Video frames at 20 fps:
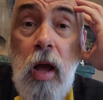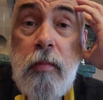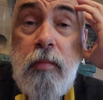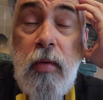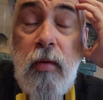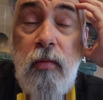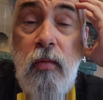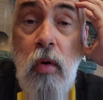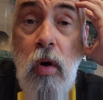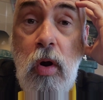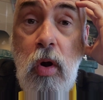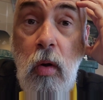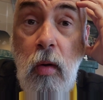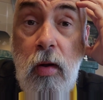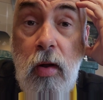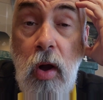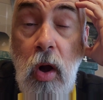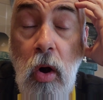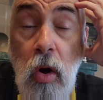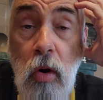before
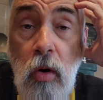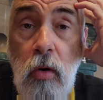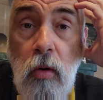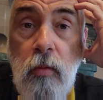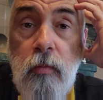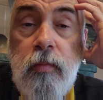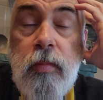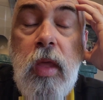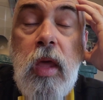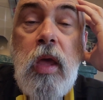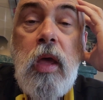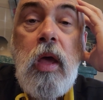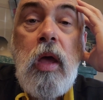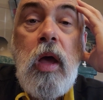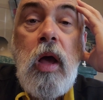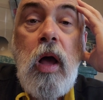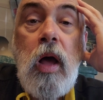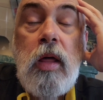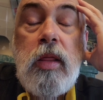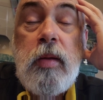going home.
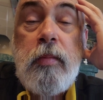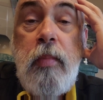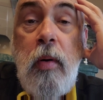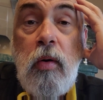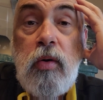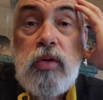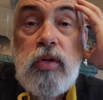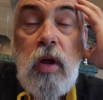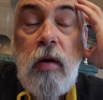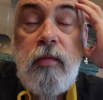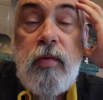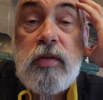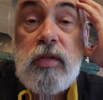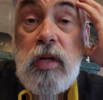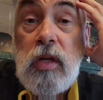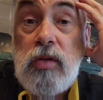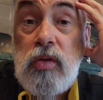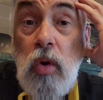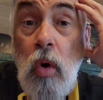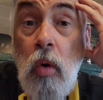The post office
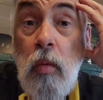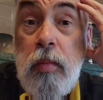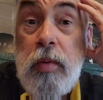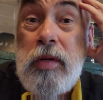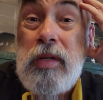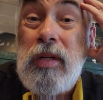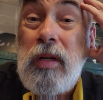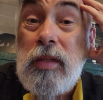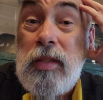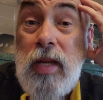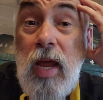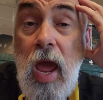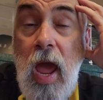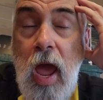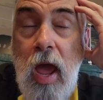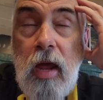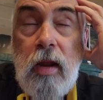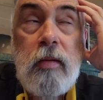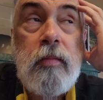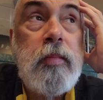doesn't open till
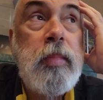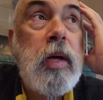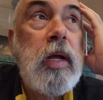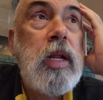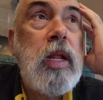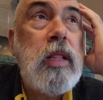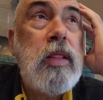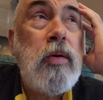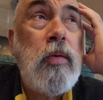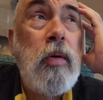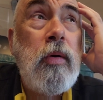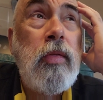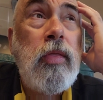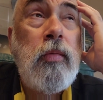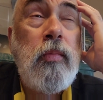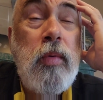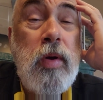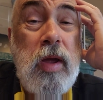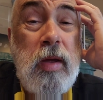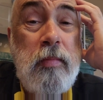10, but there are
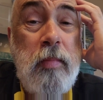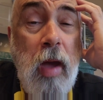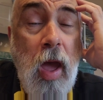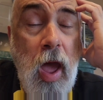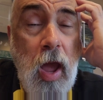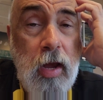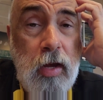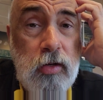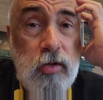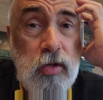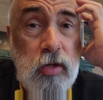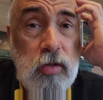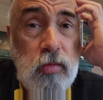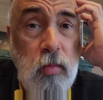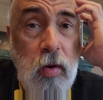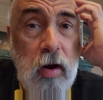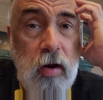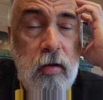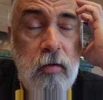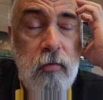3 packages
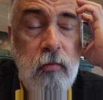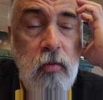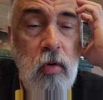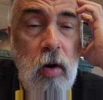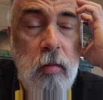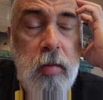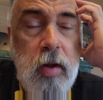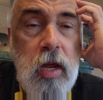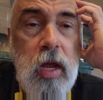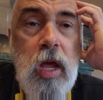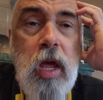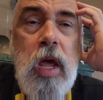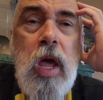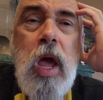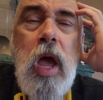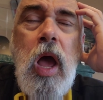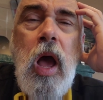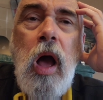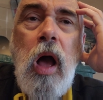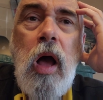waiting for me.
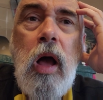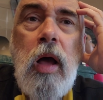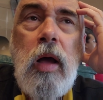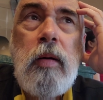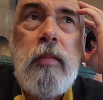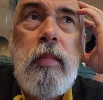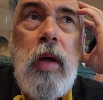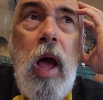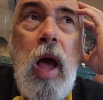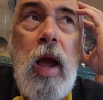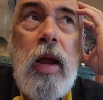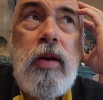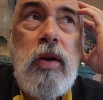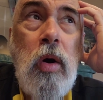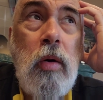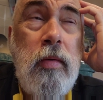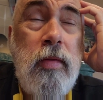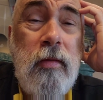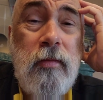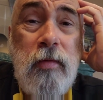I
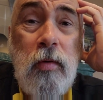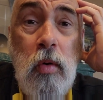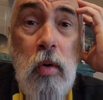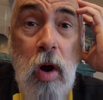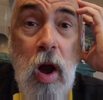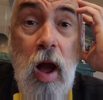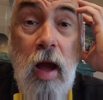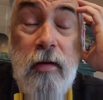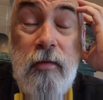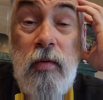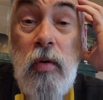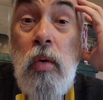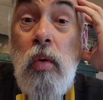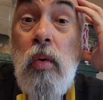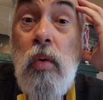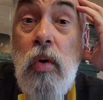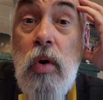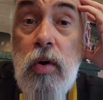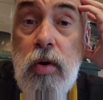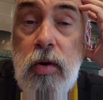know that I've
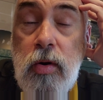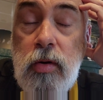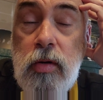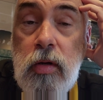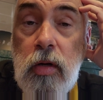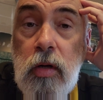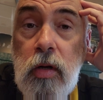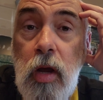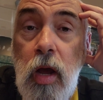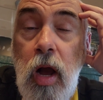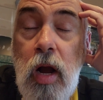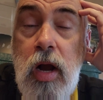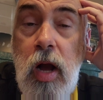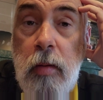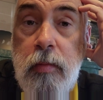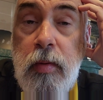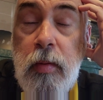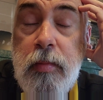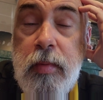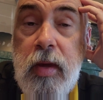ordered a
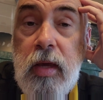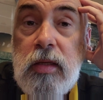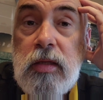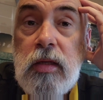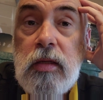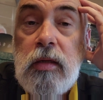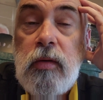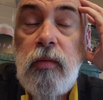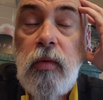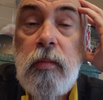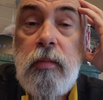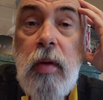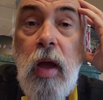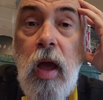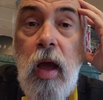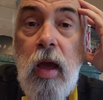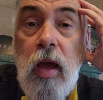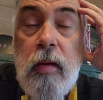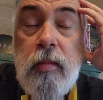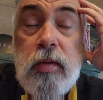couple pieces from
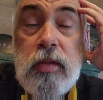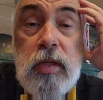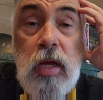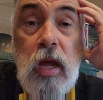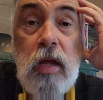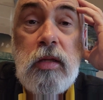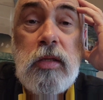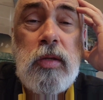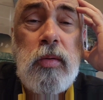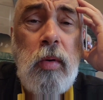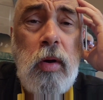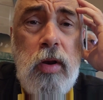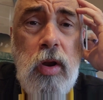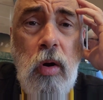Amazon, so I